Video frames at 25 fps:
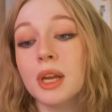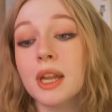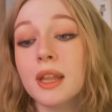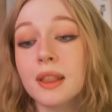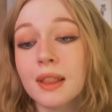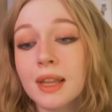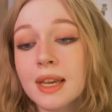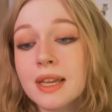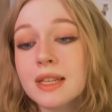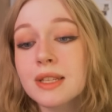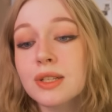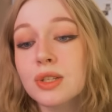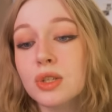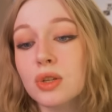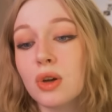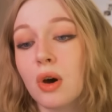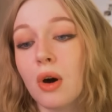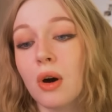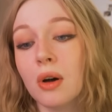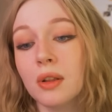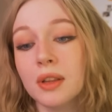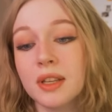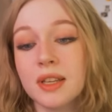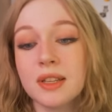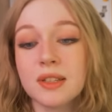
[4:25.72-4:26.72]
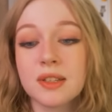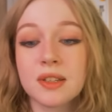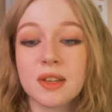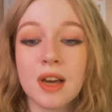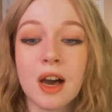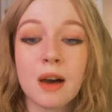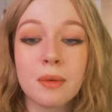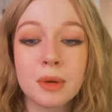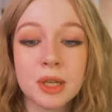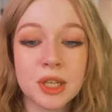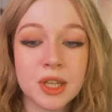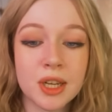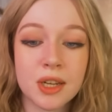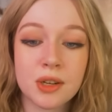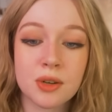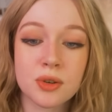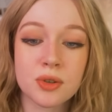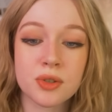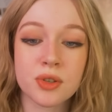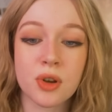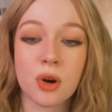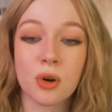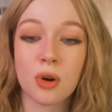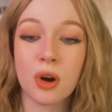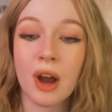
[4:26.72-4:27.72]
unless all these
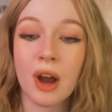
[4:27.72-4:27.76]
commentators are